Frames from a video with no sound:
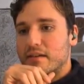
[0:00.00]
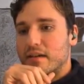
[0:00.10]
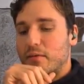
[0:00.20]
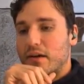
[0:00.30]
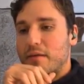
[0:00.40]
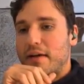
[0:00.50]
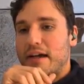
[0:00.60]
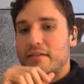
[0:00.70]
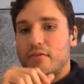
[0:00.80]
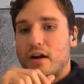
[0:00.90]
we're going to
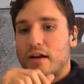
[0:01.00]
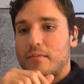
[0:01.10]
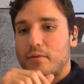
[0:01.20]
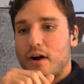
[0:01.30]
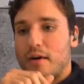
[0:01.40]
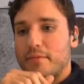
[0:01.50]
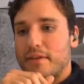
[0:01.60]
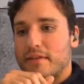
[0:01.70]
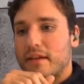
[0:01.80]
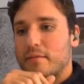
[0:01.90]
pass Groq a prompt
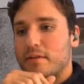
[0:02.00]
that says,